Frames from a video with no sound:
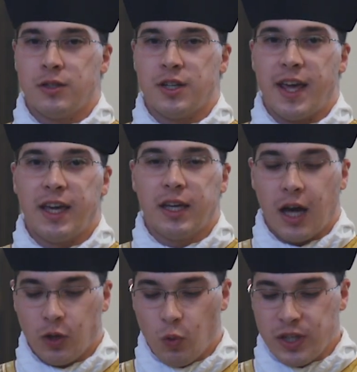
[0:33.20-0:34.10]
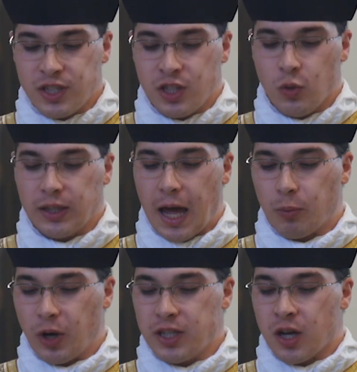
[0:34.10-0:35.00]
Today, I wish to
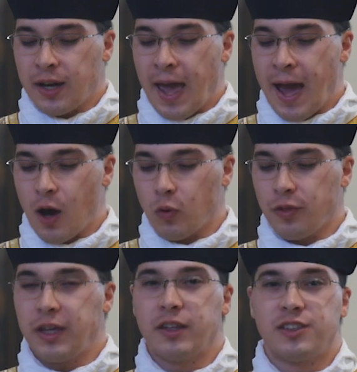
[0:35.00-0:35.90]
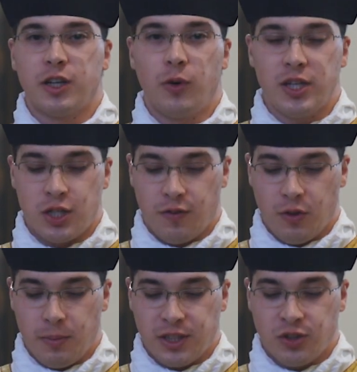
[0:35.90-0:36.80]
elaborate on how the consideration of
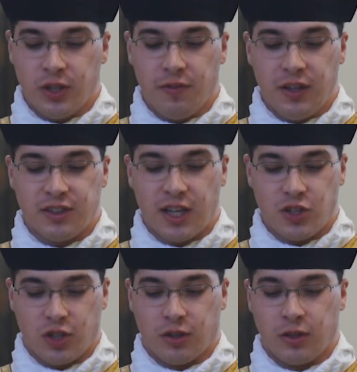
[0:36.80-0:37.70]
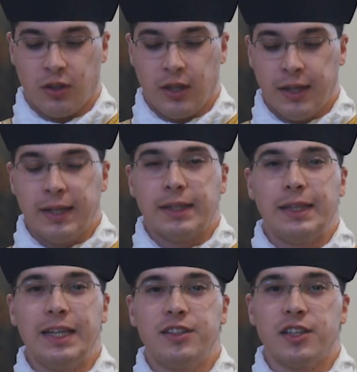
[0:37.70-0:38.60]
the mystery of the Ascension
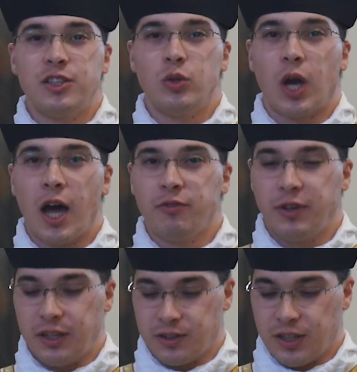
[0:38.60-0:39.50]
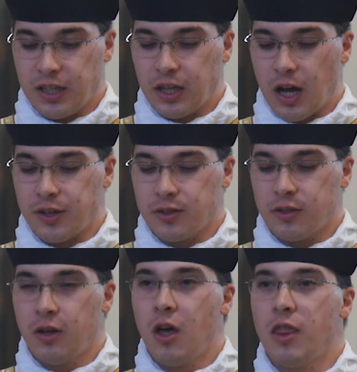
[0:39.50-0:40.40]
leads us to confidence in God,
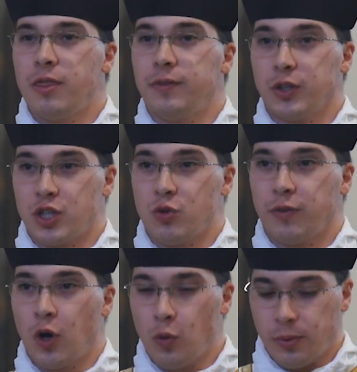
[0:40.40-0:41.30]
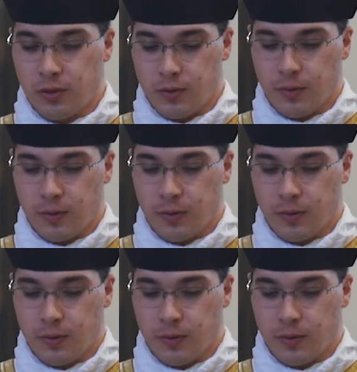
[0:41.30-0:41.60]
the virtue of hope.